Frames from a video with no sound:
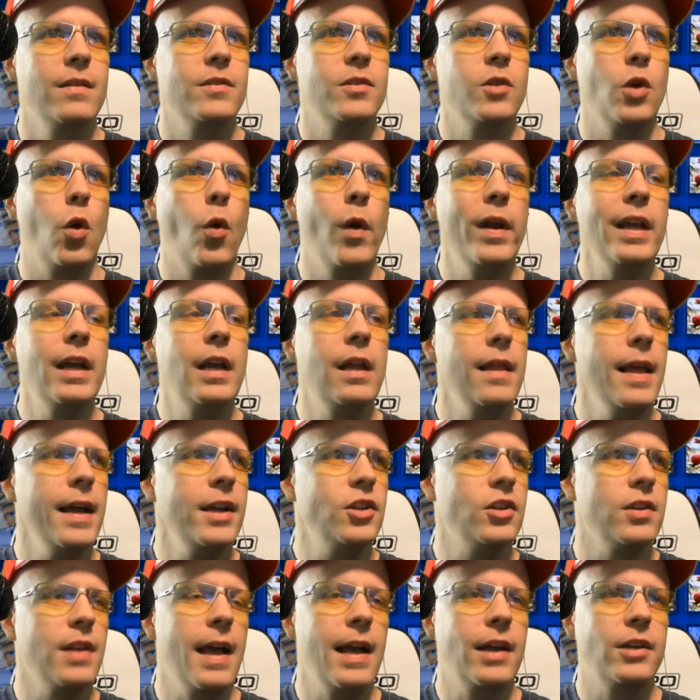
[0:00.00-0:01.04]
So quite a
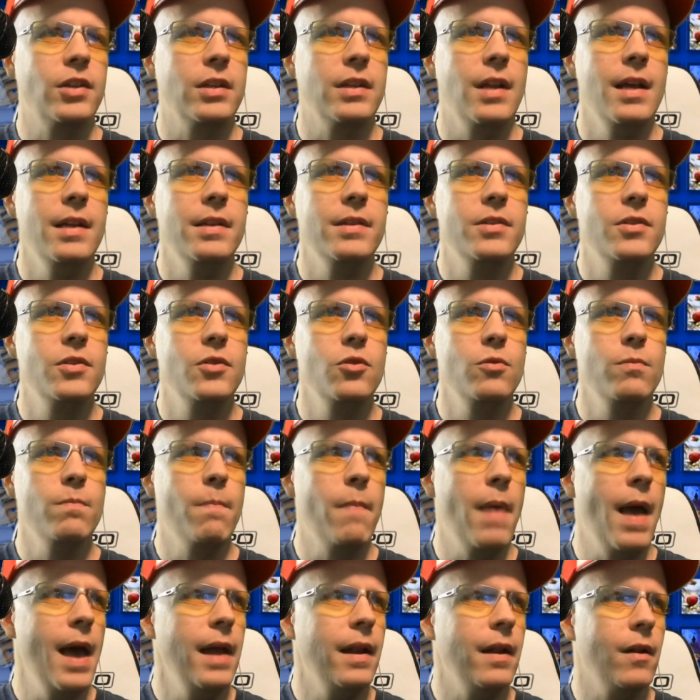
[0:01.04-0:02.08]
collection, actually. Not too
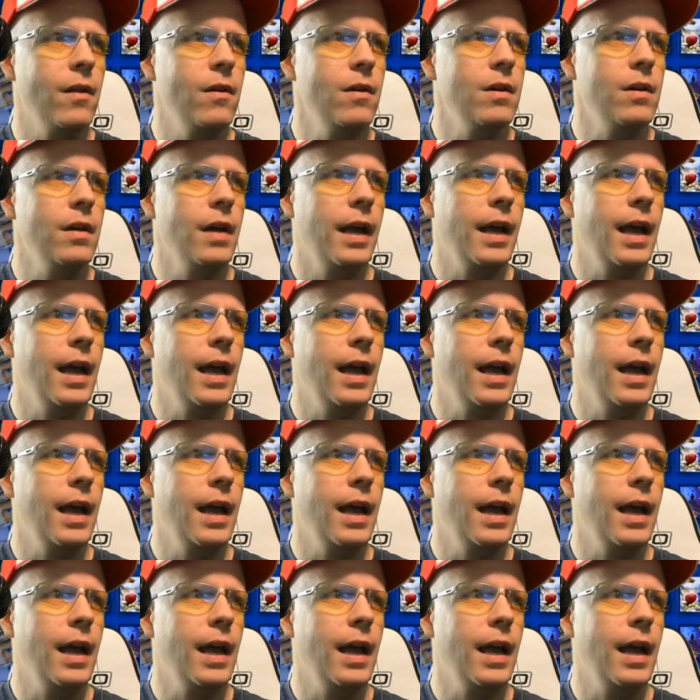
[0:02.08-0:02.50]
bad at all.